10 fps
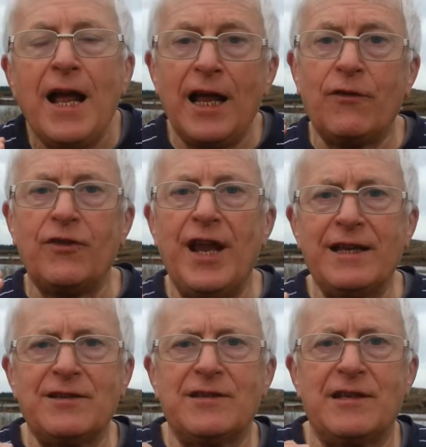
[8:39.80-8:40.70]
If
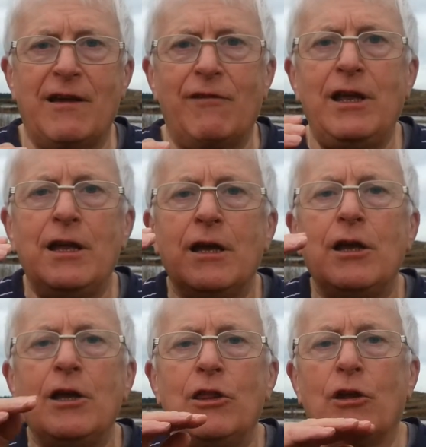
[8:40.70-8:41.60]
necessary,
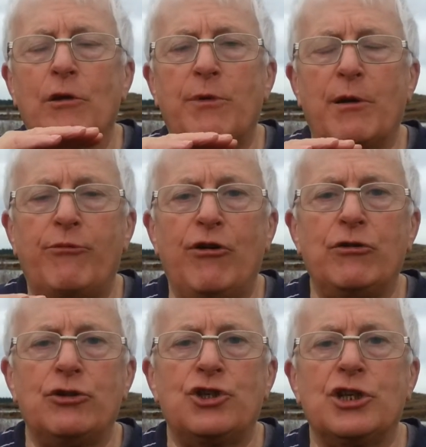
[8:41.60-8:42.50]
there can be
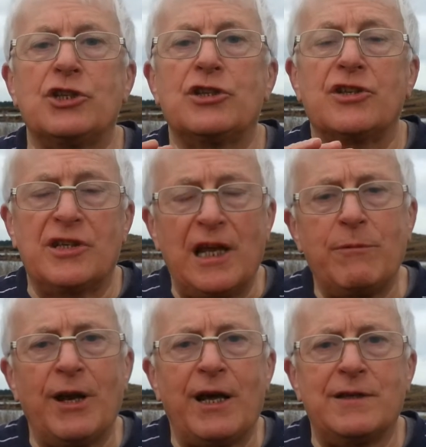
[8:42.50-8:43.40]
approaches to
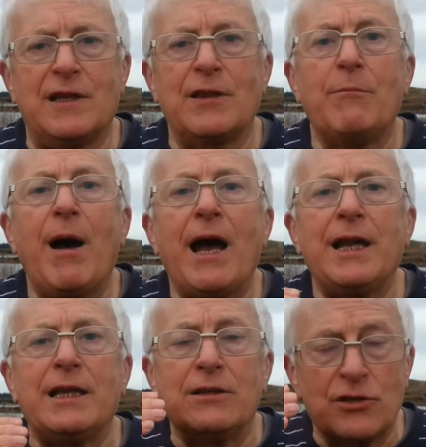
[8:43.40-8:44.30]
stabilizing the
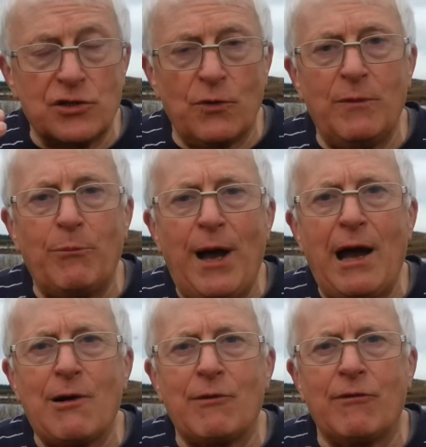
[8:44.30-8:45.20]
mind, to
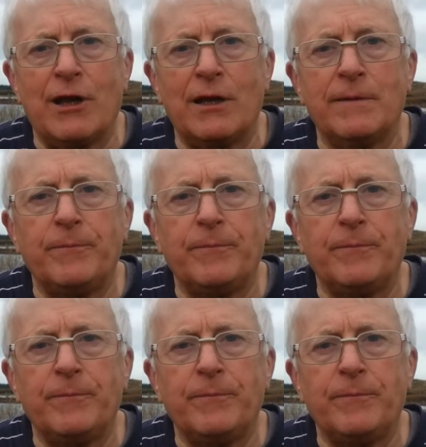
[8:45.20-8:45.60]
empowering.